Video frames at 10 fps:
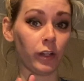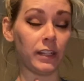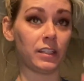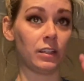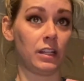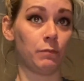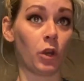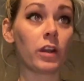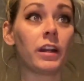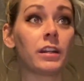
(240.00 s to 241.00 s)
It's
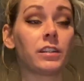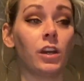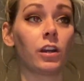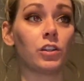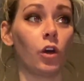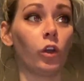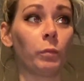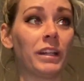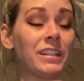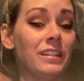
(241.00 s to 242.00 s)
marketed as a young adult,
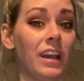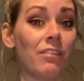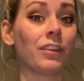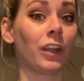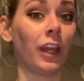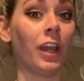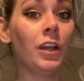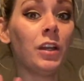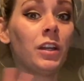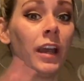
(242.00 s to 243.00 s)
but it's definitely
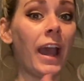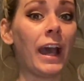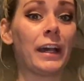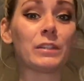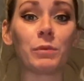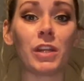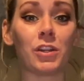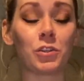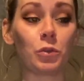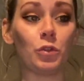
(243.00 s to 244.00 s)
has
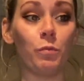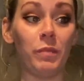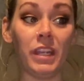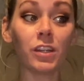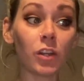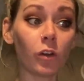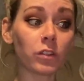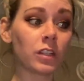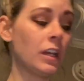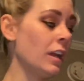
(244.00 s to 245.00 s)
potential to be
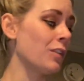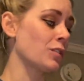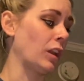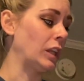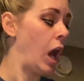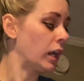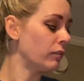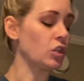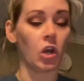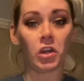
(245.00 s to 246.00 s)
adult. There's a lot of
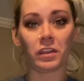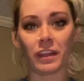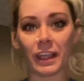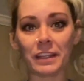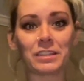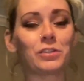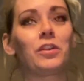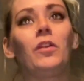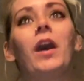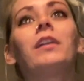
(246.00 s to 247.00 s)
dark things. There's a
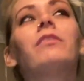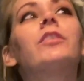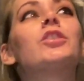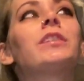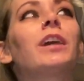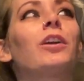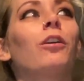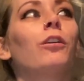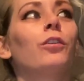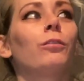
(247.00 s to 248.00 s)
lot of just
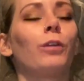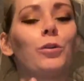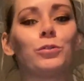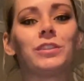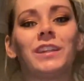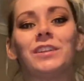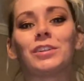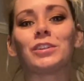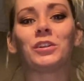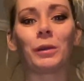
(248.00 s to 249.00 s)
gross and
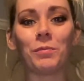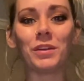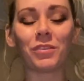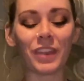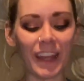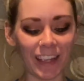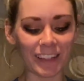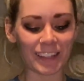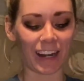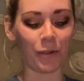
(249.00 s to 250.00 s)
descriptive
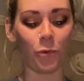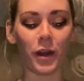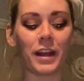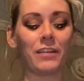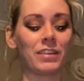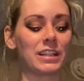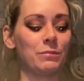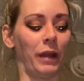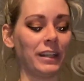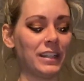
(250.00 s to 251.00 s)
things that I wouldn't have
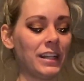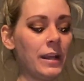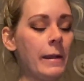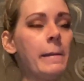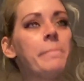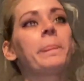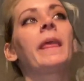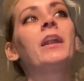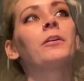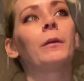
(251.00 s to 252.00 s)
expected.
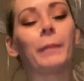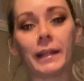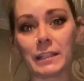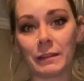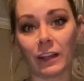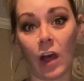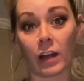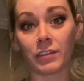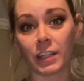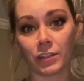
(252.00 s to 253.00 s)
And it reminds me a lot
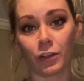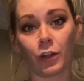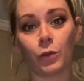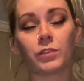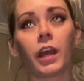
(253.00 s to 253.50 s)
of Six of Crows.